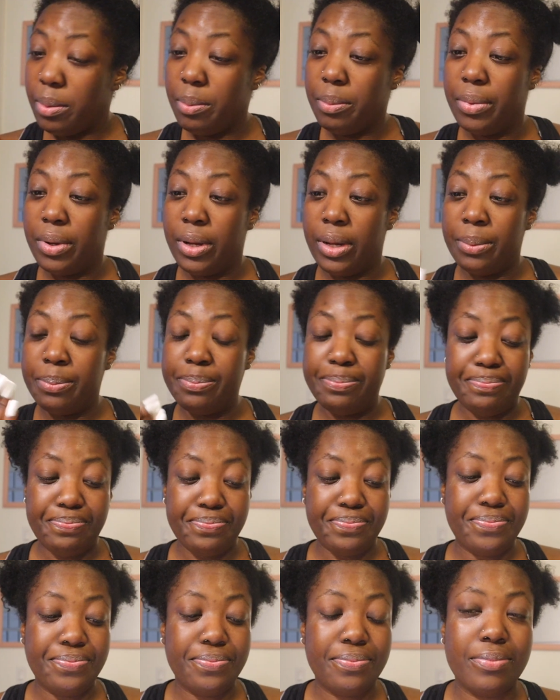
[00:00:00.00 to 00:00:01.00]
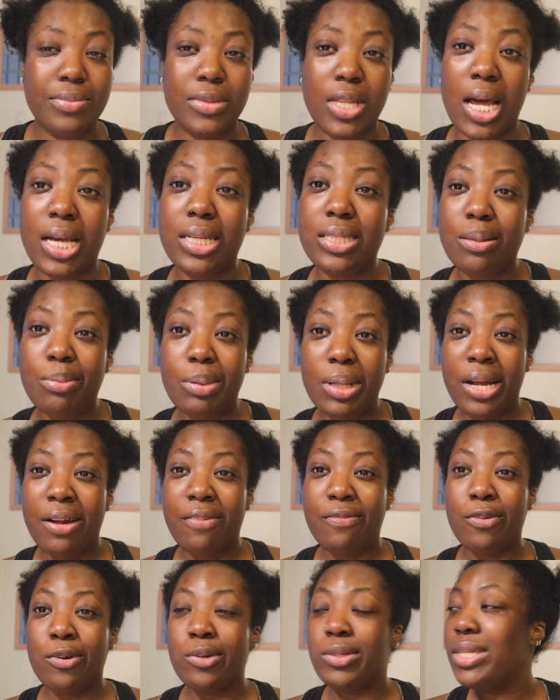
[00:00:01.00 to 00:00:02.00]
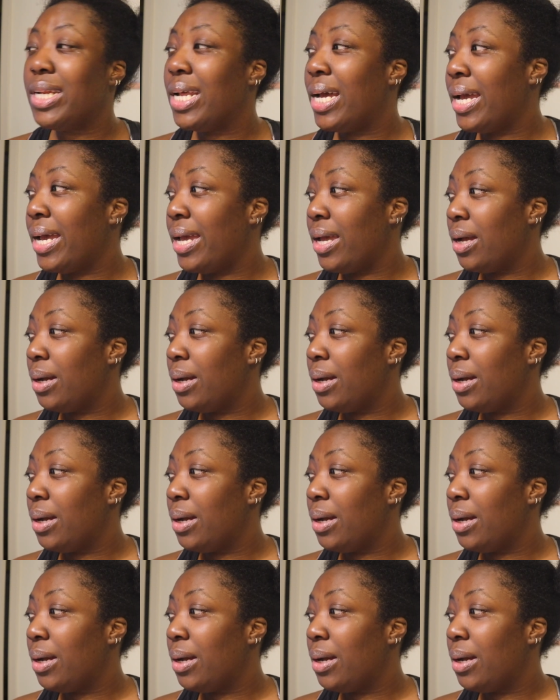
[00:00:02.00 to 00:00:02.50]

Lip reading: but that's the plan for today.